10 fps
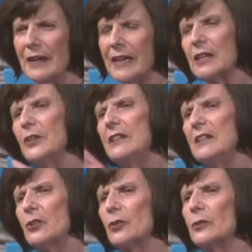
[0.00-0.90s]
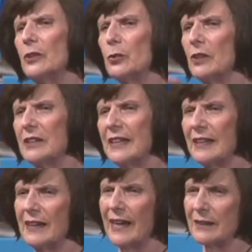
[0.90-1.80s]
Everything that you're going through today,
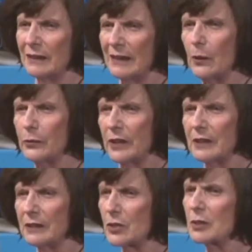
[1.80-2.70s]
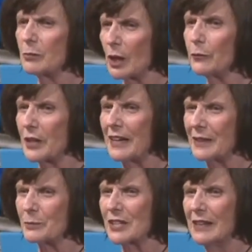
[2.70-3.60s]
God allowed it. And there's some tough
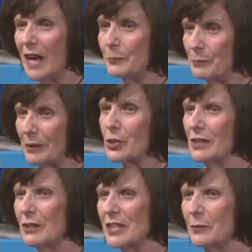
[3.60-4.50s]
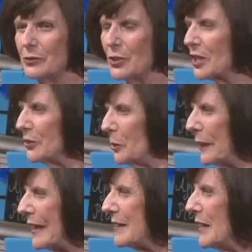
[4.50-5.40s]
times. I'll be mentioning some in just a little
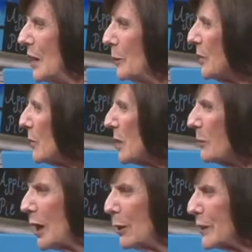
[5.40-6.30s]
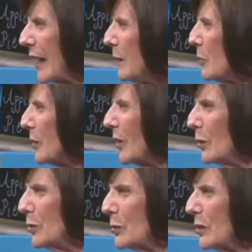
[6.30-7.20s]
bit. But there's some tough times. You're going to
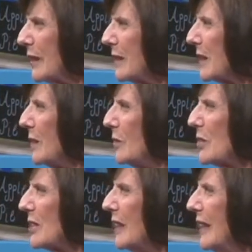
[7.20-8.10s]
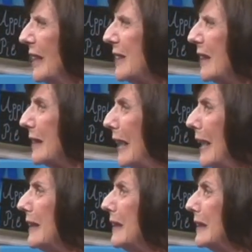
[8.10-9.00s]
go through things that you just say,
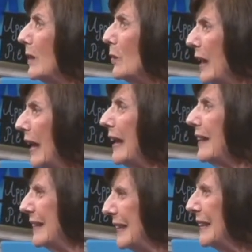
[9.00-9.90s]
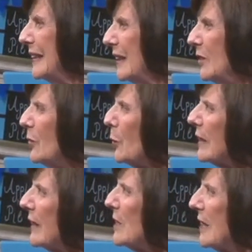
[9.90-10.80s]
God, okay. You
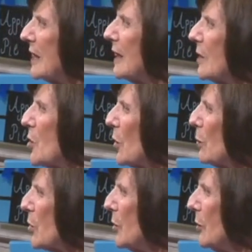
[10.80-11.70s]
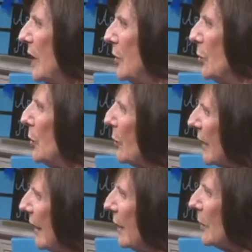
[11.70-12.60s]
realize that God chose you. He knew you can
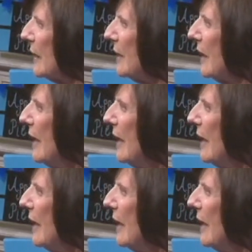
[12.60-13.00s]
handle it.